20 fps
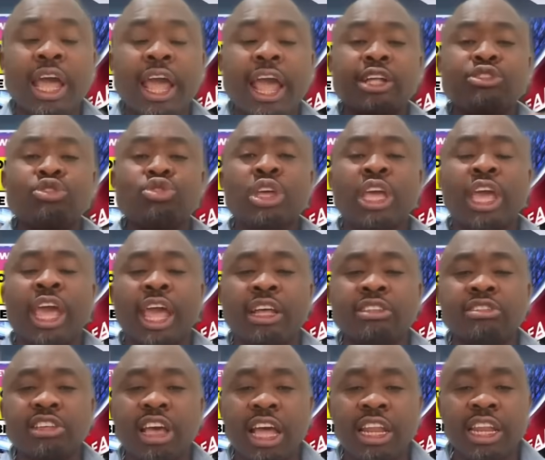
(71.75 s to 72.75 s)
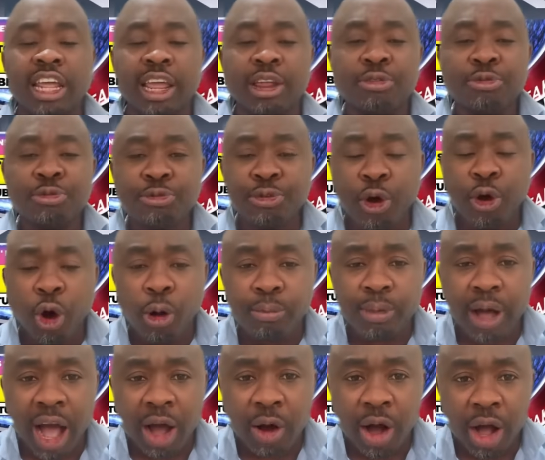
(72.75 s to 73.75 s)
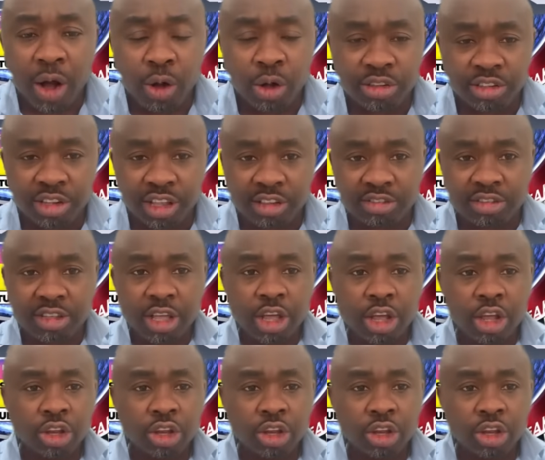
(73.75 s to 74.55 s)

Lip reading: educate and inform our audience.